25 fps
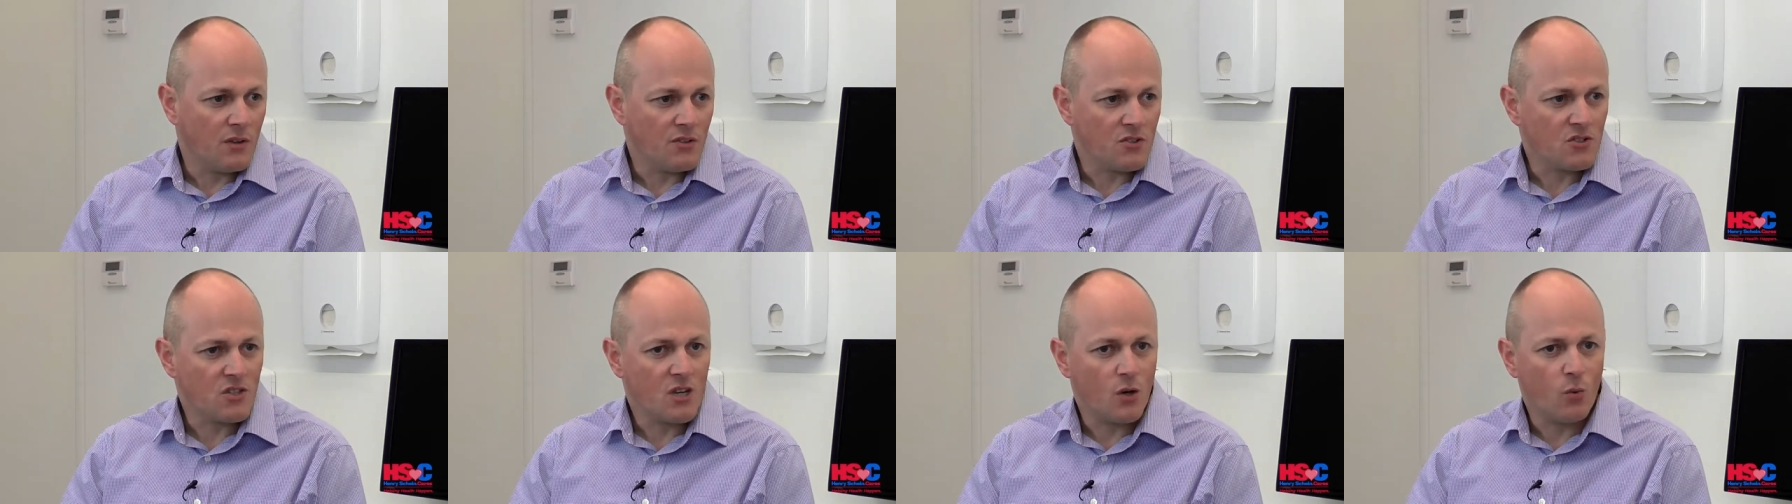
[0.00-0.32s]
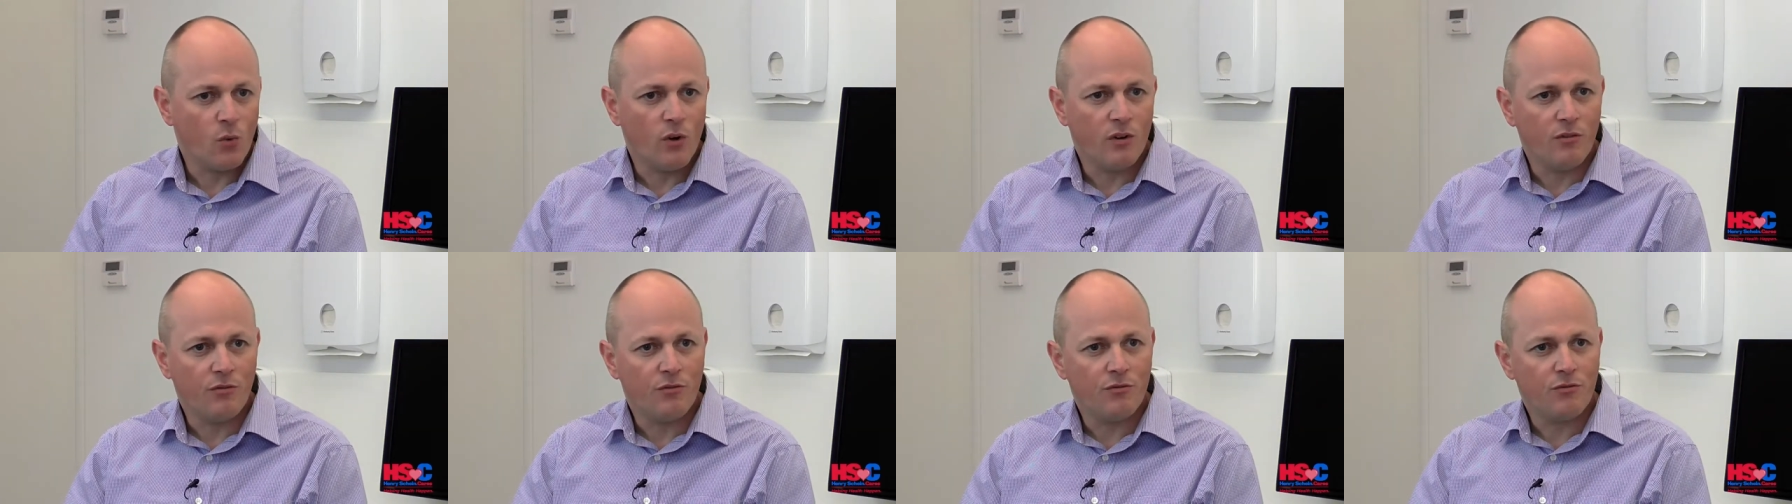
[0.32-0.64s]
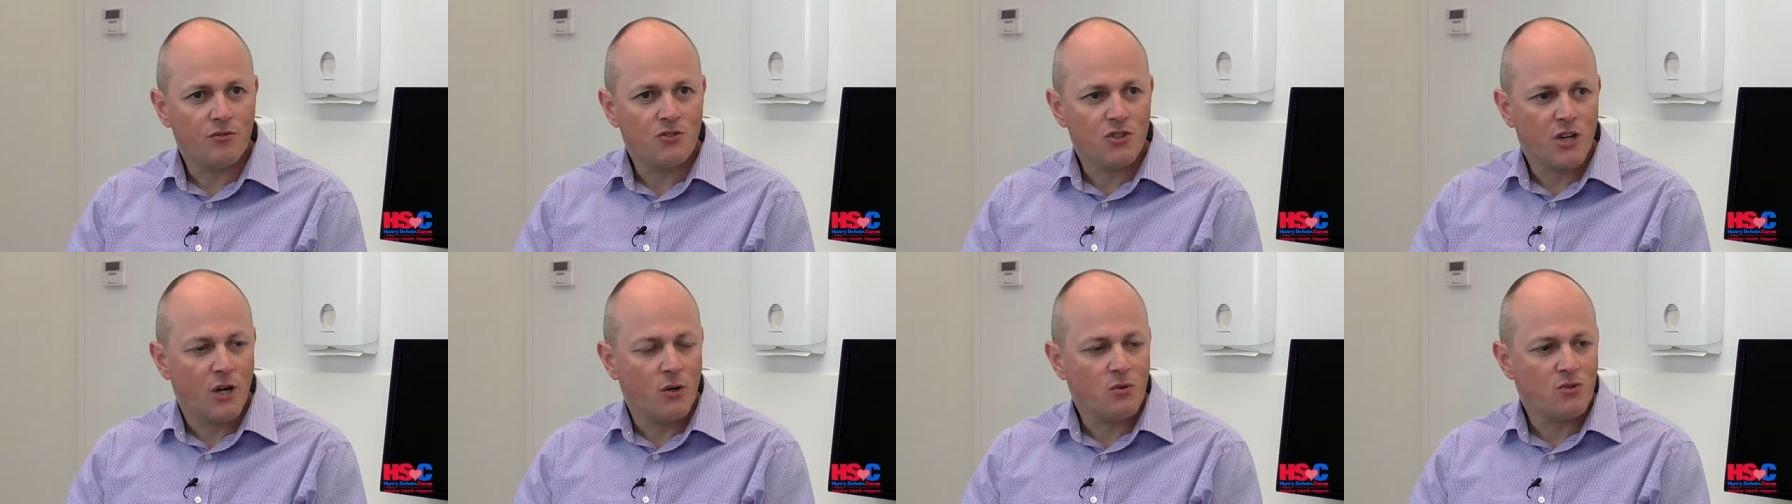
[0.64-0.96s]
And so
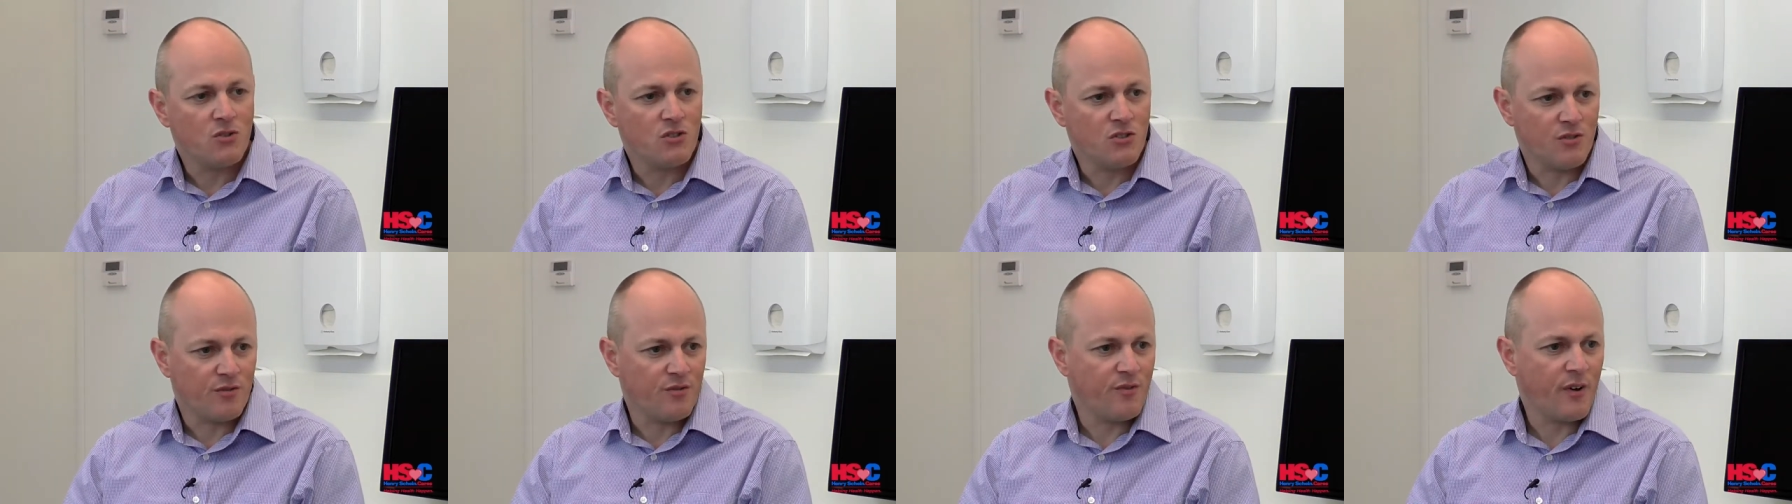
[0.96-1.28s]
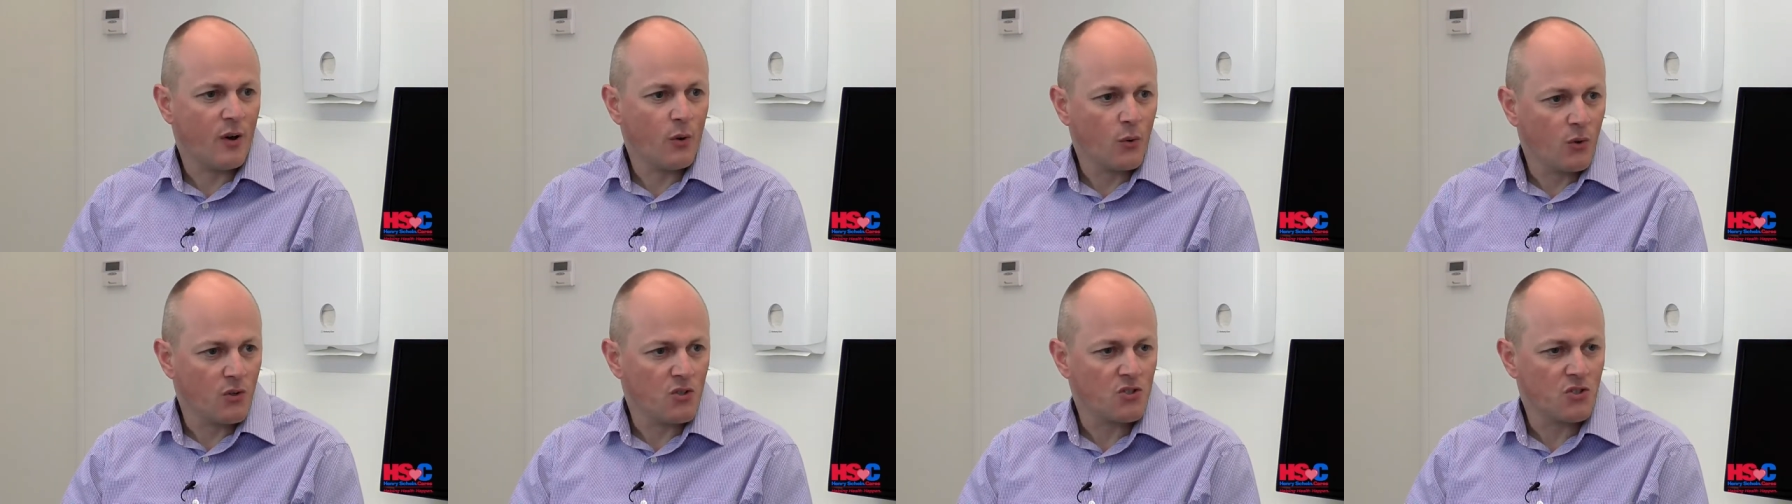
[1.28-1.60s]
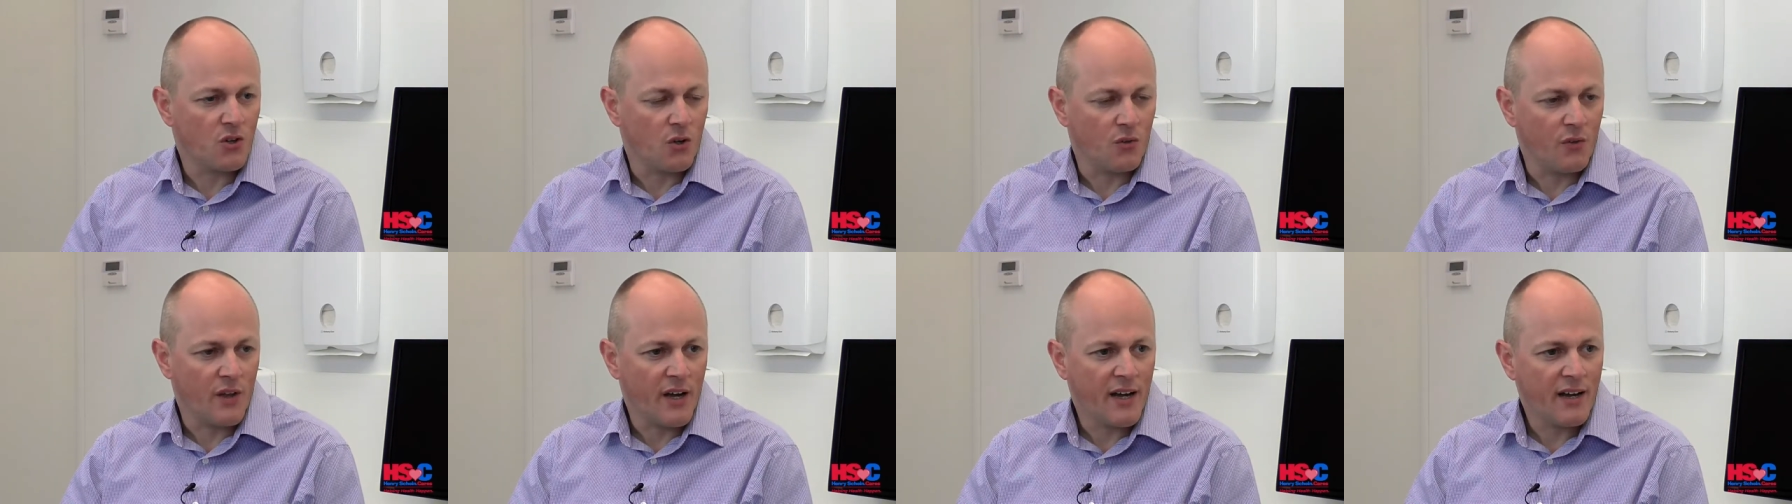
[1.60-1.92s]
we've chosen to
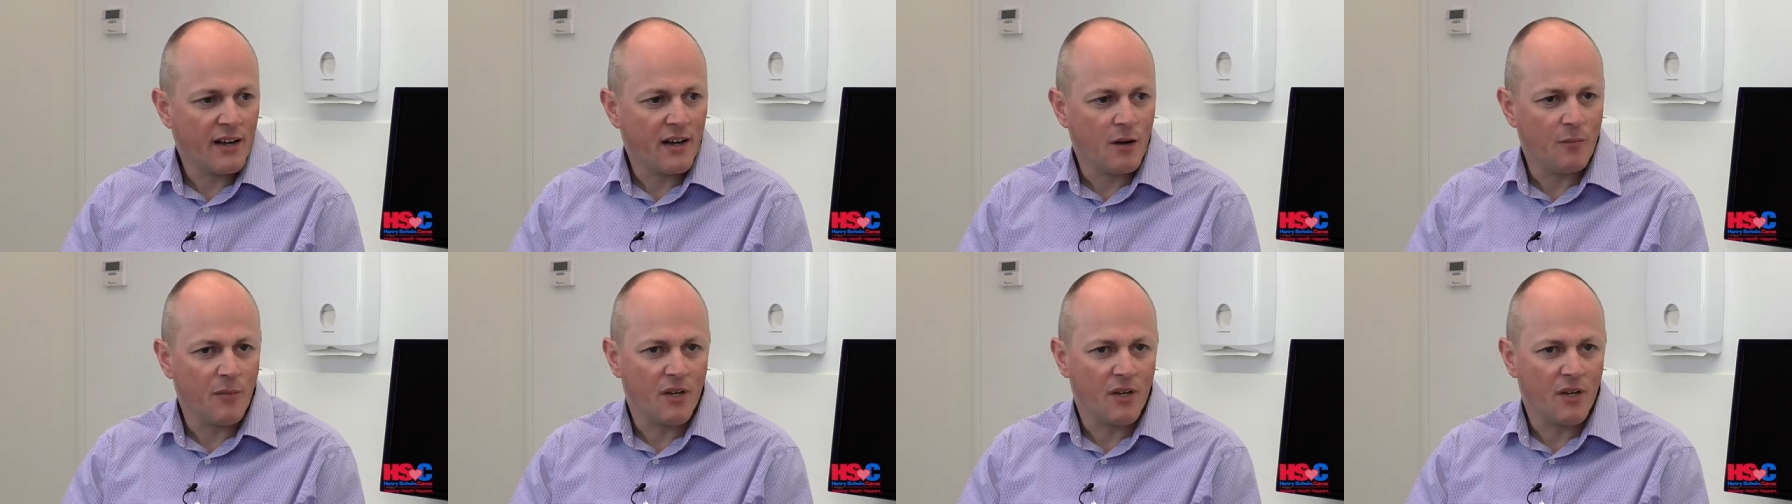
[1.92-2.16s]
focus on that.